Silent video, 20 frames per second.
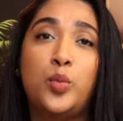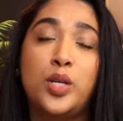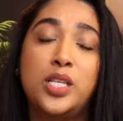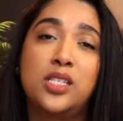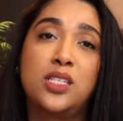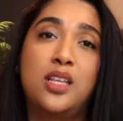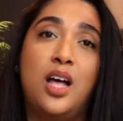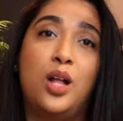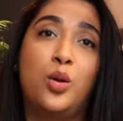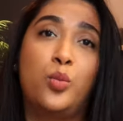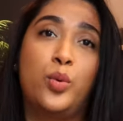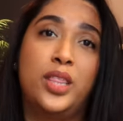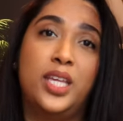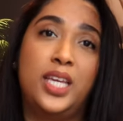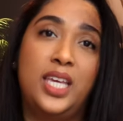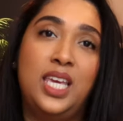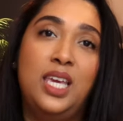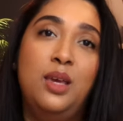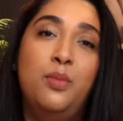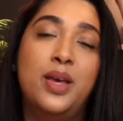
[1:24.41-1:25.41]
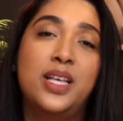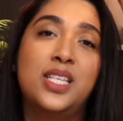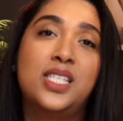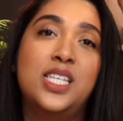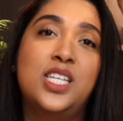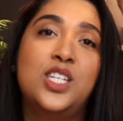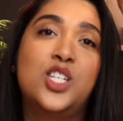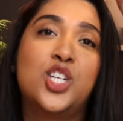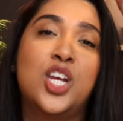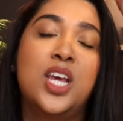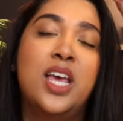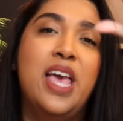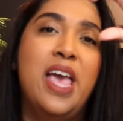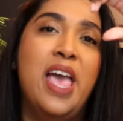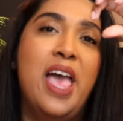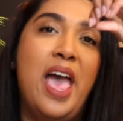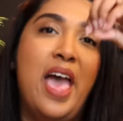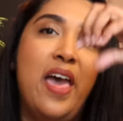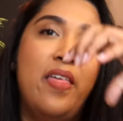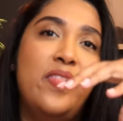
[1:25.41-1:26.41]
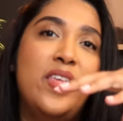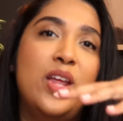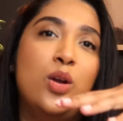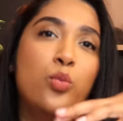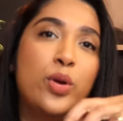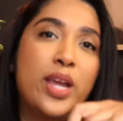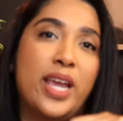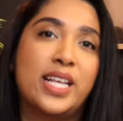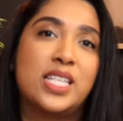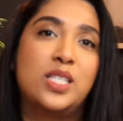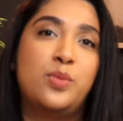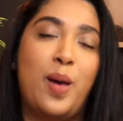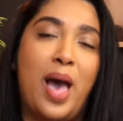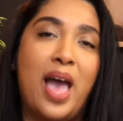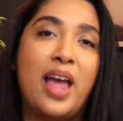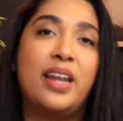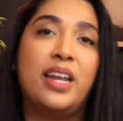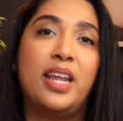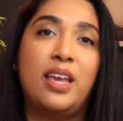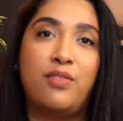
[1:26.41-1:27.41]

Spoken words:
We start with the key message and then we expand